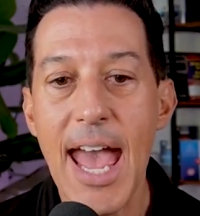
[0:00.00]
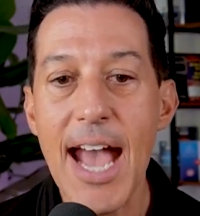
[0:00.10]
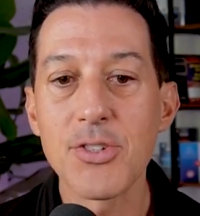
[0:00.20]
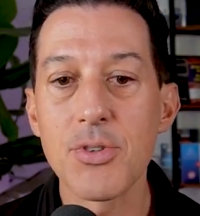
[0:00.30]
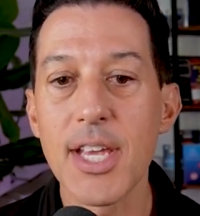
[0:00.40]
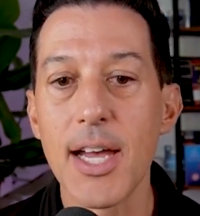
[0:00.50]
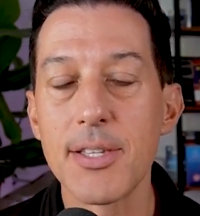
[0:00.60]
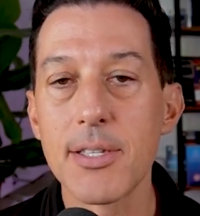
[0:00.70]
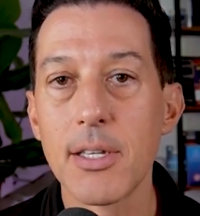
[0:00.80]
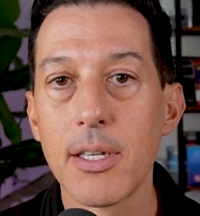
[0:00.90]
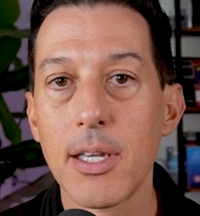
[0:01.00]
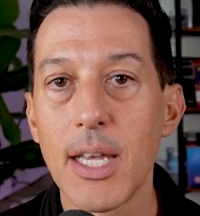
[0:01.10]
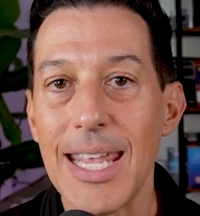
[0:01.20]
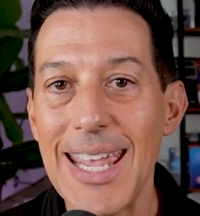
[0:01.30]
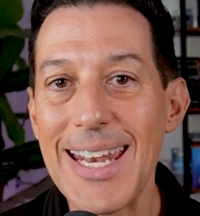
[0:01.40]
Exercise.
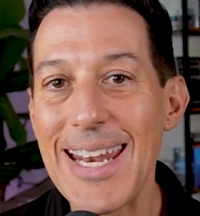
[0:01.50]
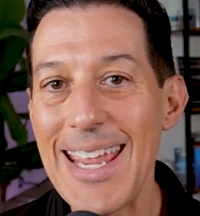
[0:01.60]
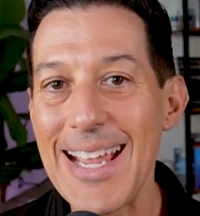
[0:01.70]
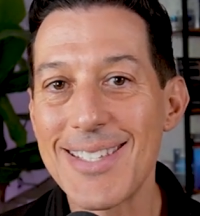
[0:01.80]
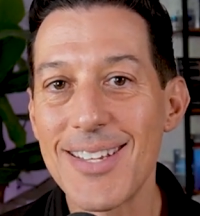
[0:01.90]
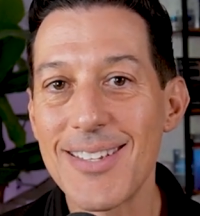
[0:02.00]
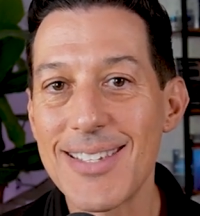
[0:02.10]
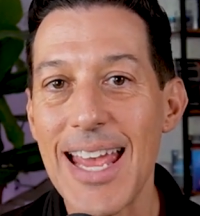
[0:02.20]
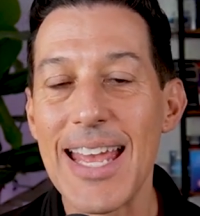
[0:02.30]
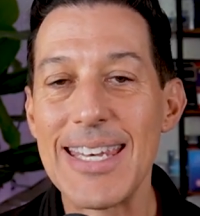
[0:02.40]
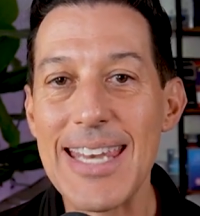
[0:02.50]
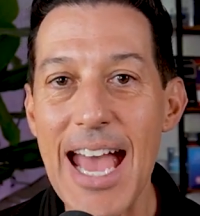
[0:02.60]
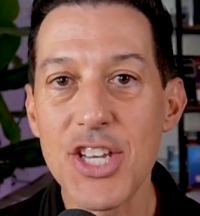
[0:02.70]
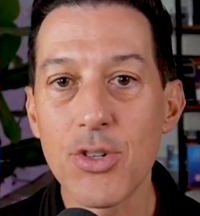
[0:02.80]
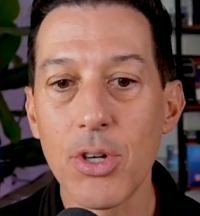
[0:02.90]
It enhances
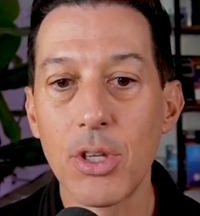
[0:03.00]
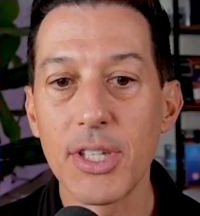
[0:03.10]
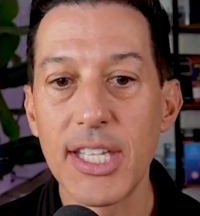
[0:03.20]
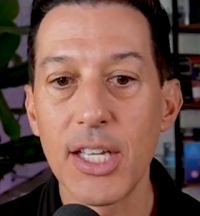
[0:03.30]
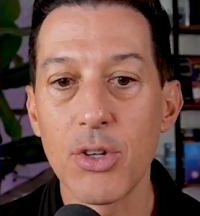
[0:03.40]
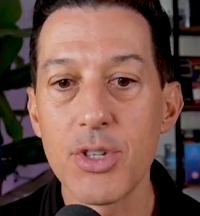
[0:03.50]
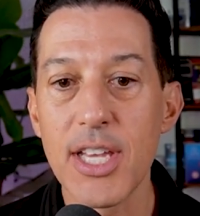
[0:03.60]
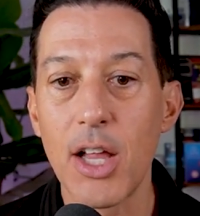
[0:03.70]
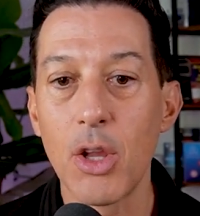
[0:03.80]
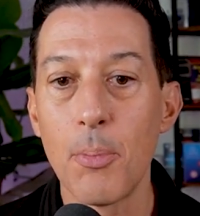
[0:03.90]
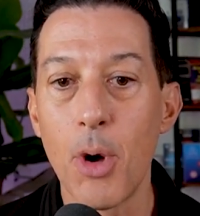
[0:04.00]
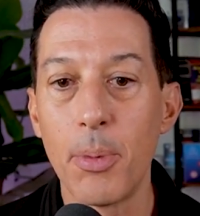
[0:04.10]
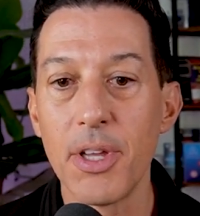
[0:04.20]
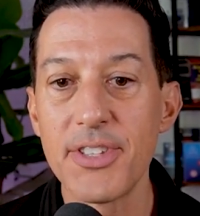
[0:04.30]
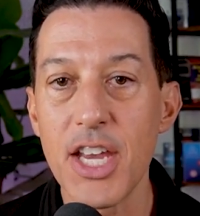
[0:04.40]
natural killer cell
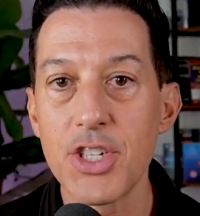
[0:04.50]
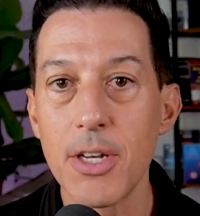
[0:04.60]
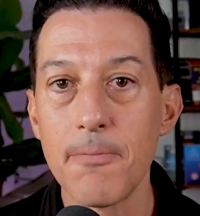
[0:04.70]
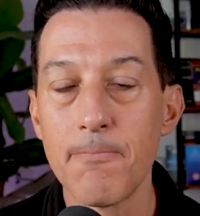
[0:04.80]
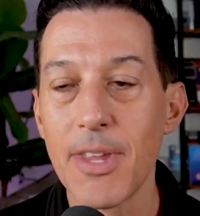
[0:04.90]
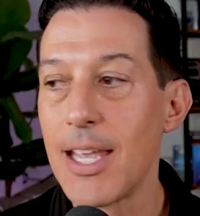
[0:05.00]
mobilization.